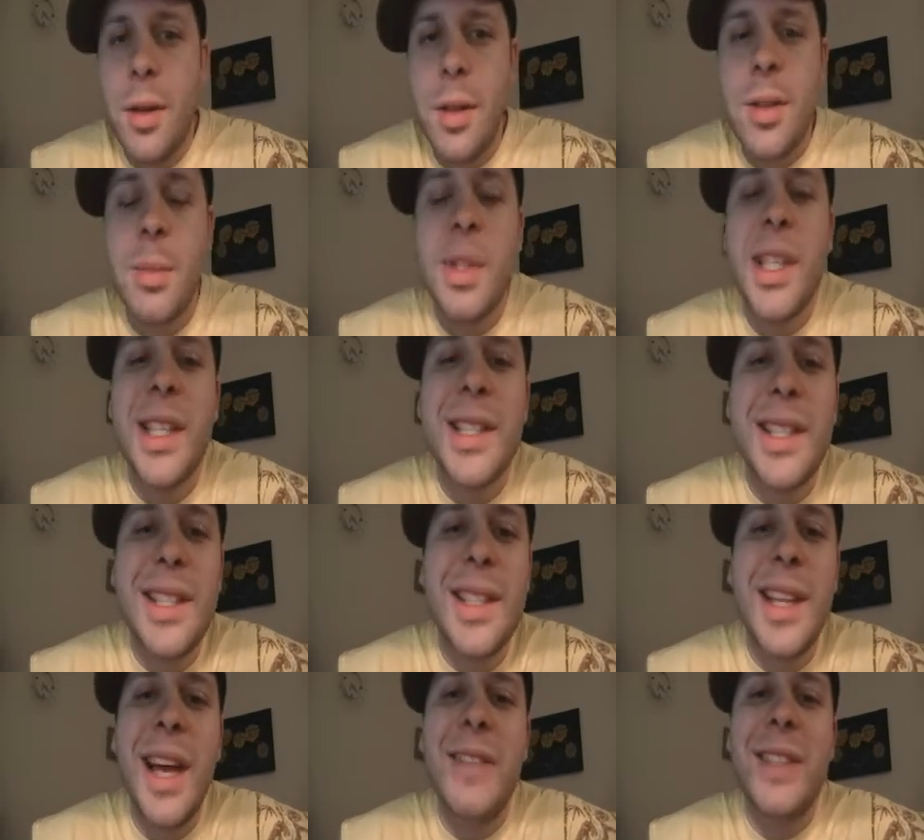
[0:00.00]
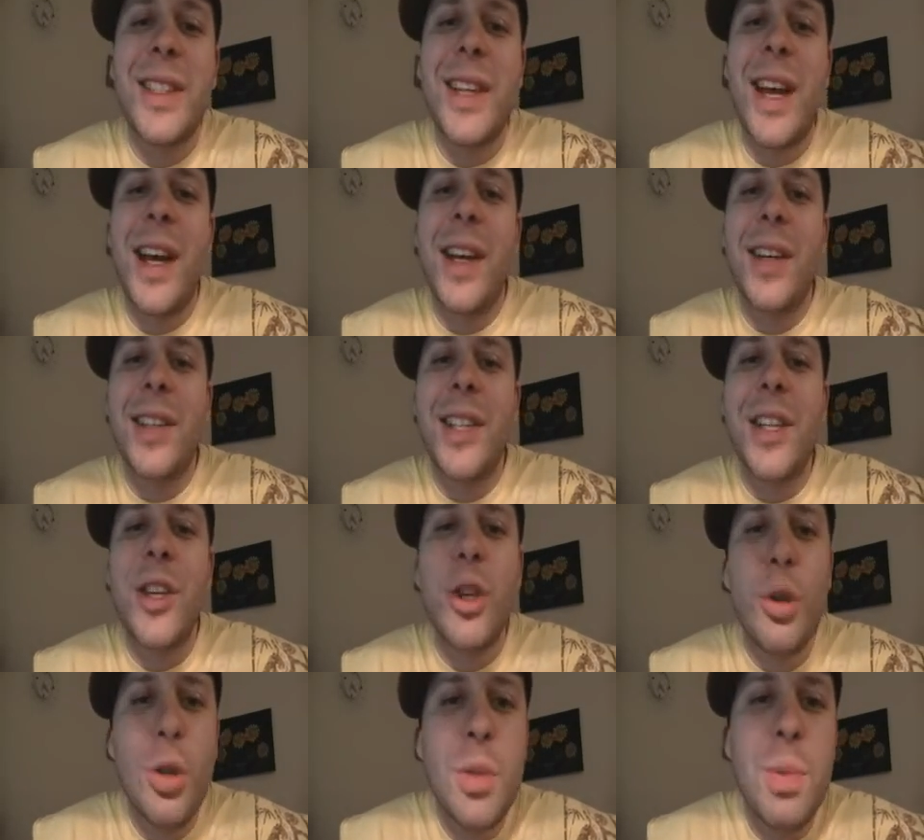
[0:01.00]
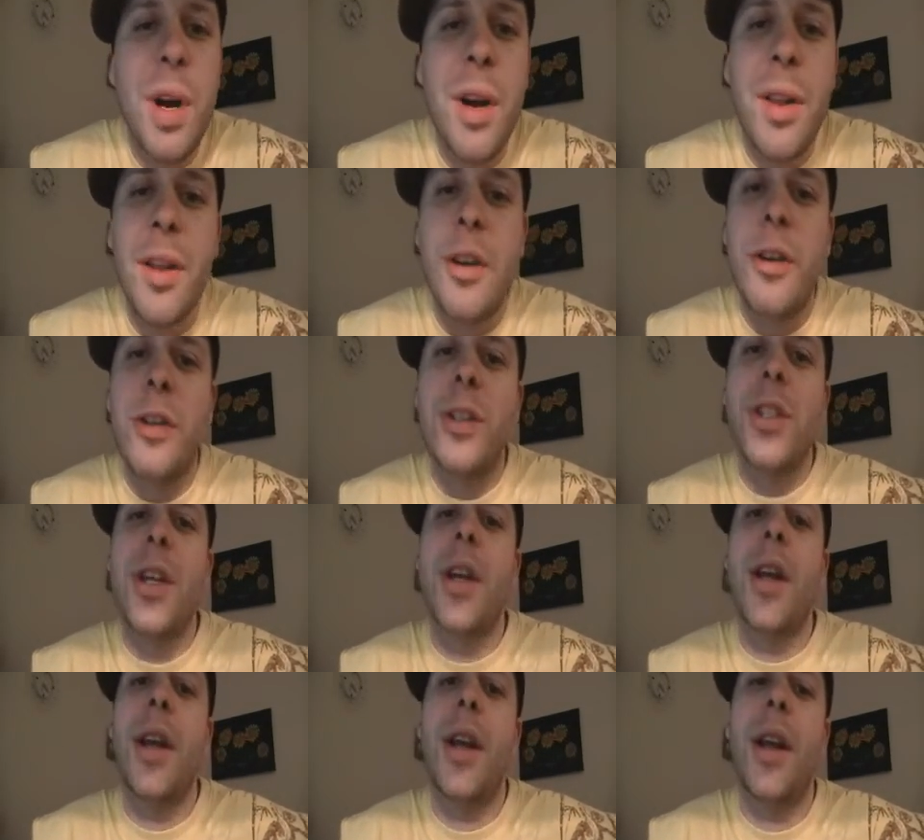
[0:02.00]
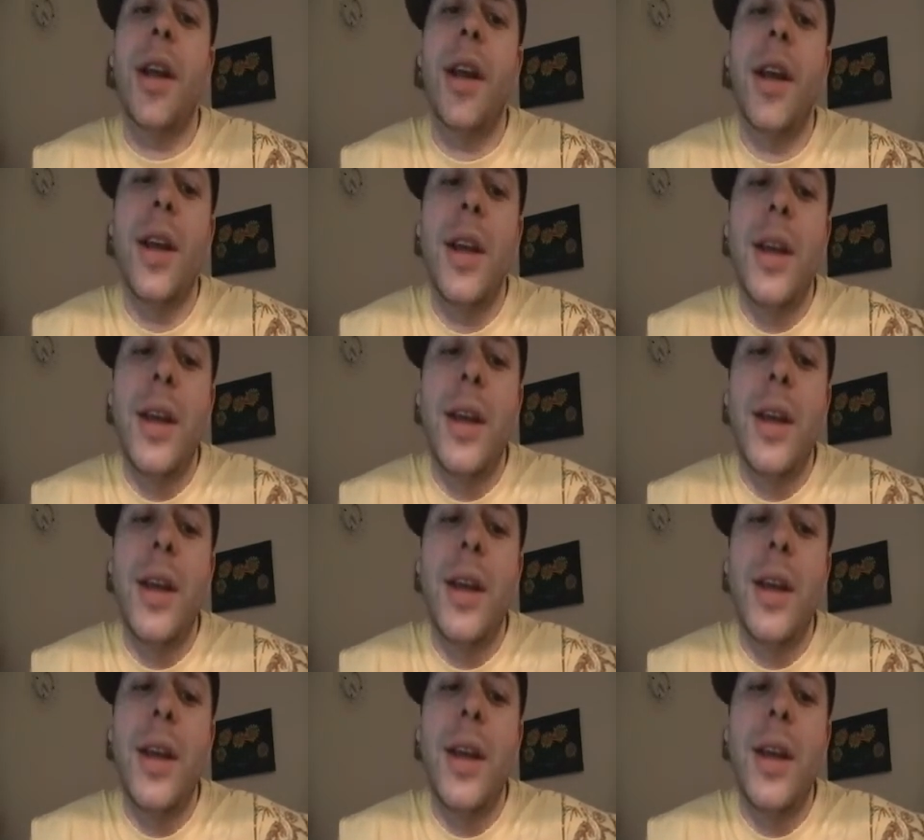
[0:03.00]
The subsistence lifestyle is a huge part of the culture here,